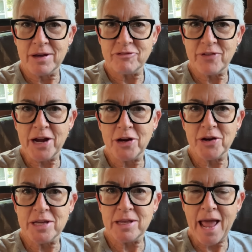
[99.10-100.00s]
fire.
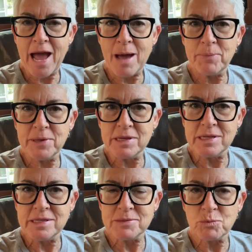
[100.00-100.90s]
It
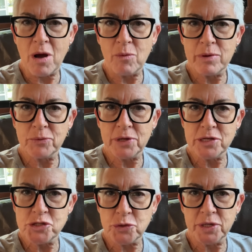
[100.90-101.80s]
happened while we were
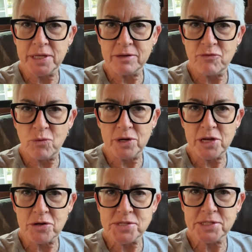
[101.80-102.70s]
in Jordan 4
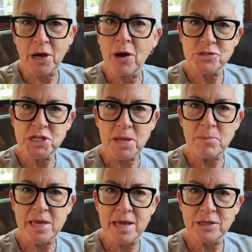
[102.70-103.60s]
years ago.
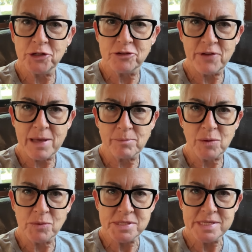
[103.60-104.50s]
Jamie and her
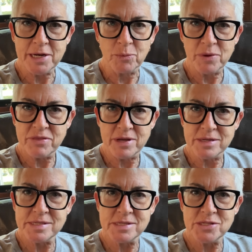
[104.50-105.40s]
family was there with
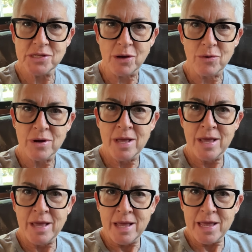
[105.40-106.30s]
us. So
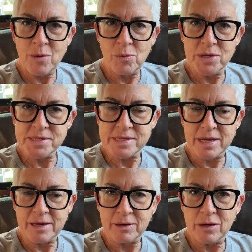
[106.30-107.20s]
it was
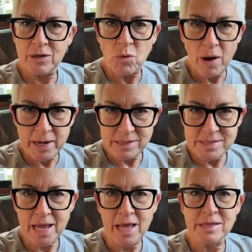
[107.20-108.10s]
quite
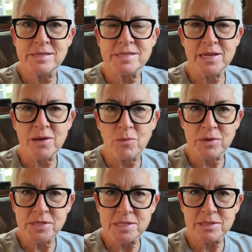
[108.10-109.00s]
intense. It
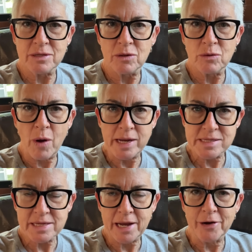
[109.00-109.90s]
was
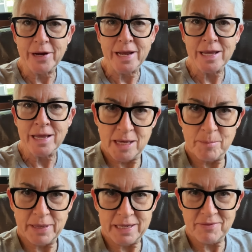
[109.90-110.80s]
quite scary,
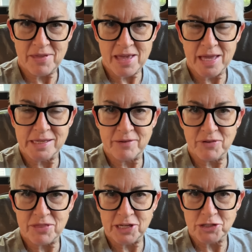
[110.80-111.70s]
but in the end,
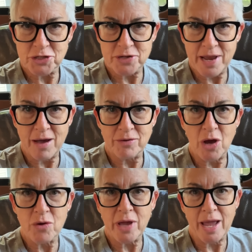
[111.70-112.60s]
everything turned out
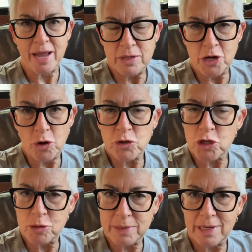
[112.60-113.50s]
okay. No
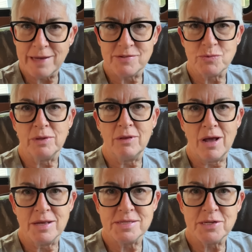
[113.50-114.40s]
human lives were
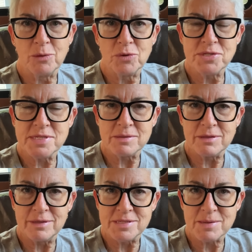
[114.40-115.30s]
lost. There were
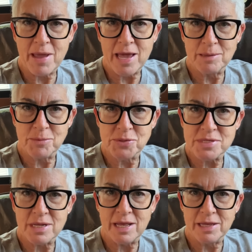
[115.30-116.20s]
some
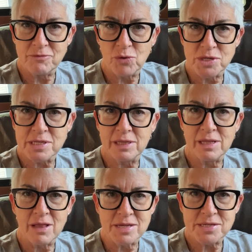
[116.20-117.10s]
animals that
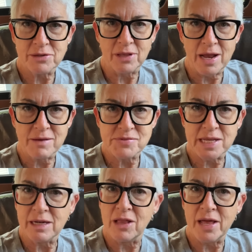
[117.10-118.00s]
unfortunately lost their lives
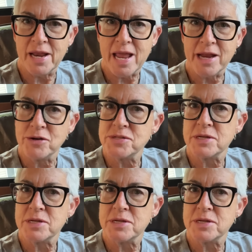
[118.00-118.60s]
and a lot of acres